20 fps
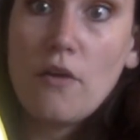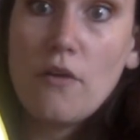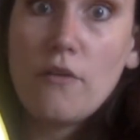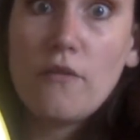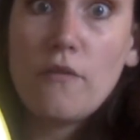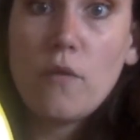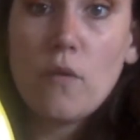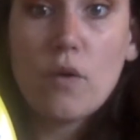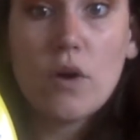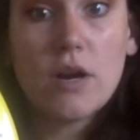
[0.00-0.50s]

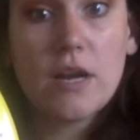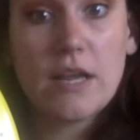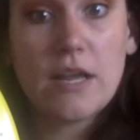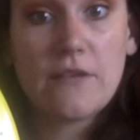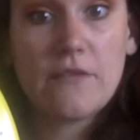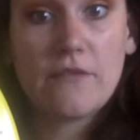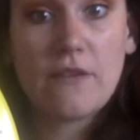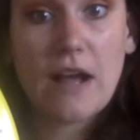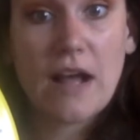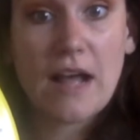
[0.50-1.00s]

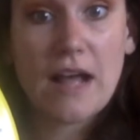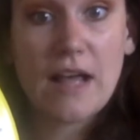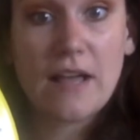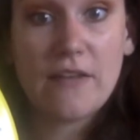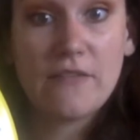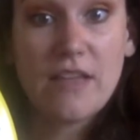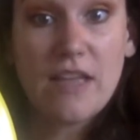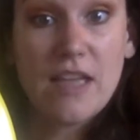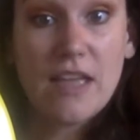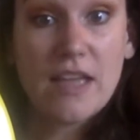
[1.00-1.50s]
45.
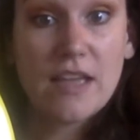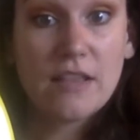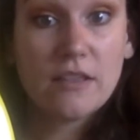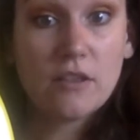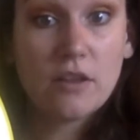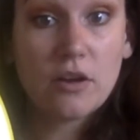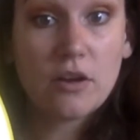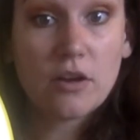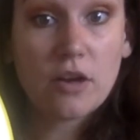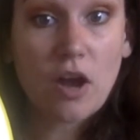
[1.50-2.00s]
And
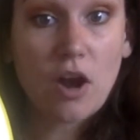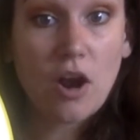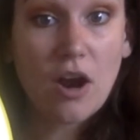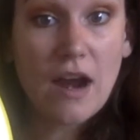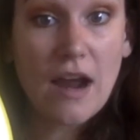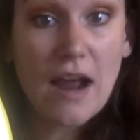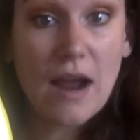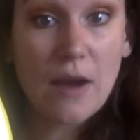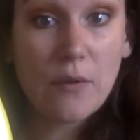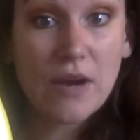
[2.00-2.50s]
look, our
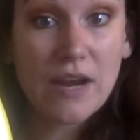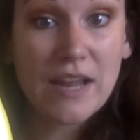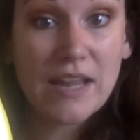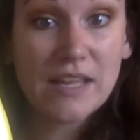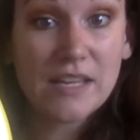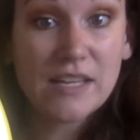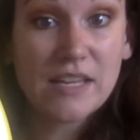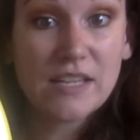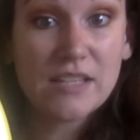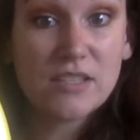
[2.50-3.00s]
hour
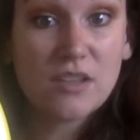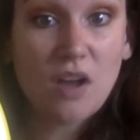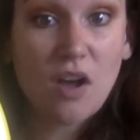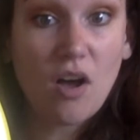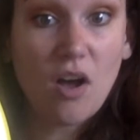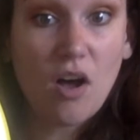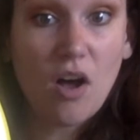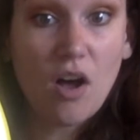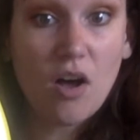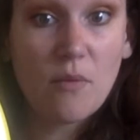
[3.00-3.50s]
hand is
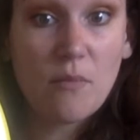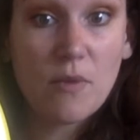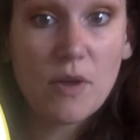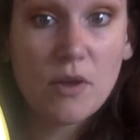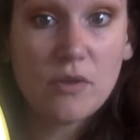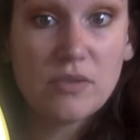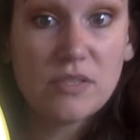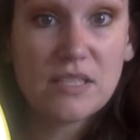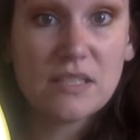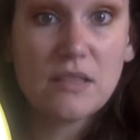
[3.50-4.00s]

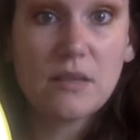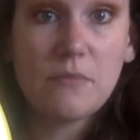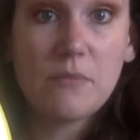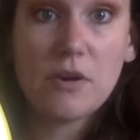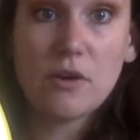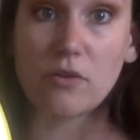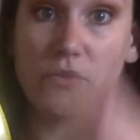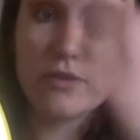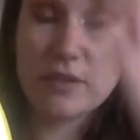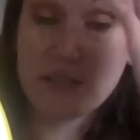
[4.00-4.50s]
almost in the
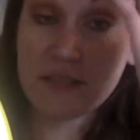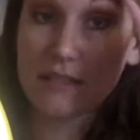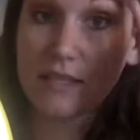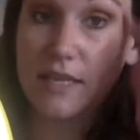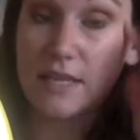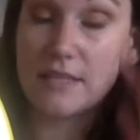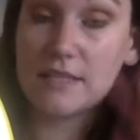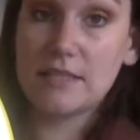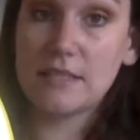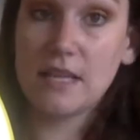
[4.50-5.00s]
middle of the
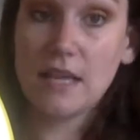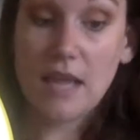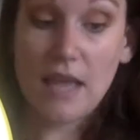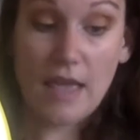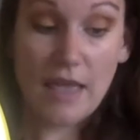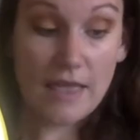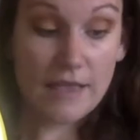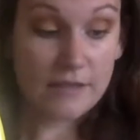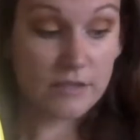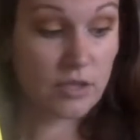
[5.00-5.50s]
6.
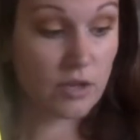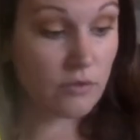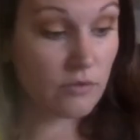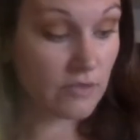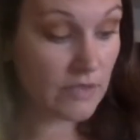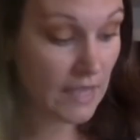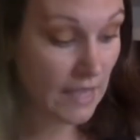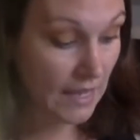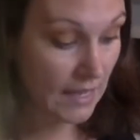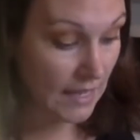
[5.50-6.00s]
So
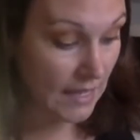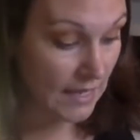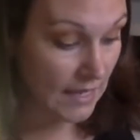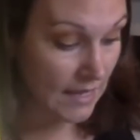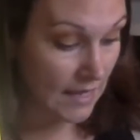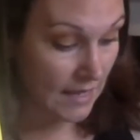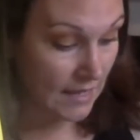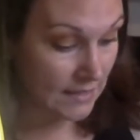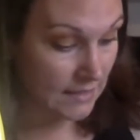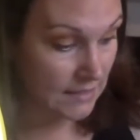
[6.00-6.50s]
then
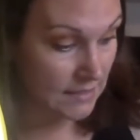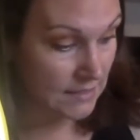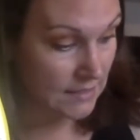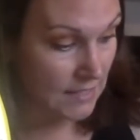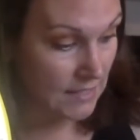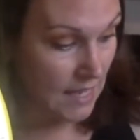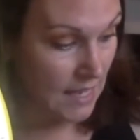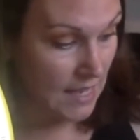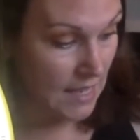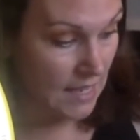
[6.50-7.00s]
it
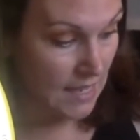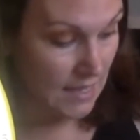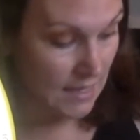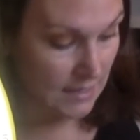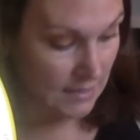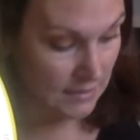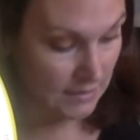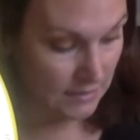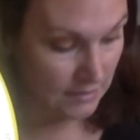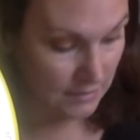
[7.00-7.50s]

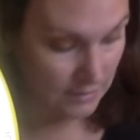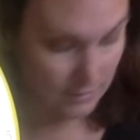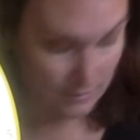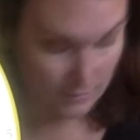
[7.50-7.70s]
says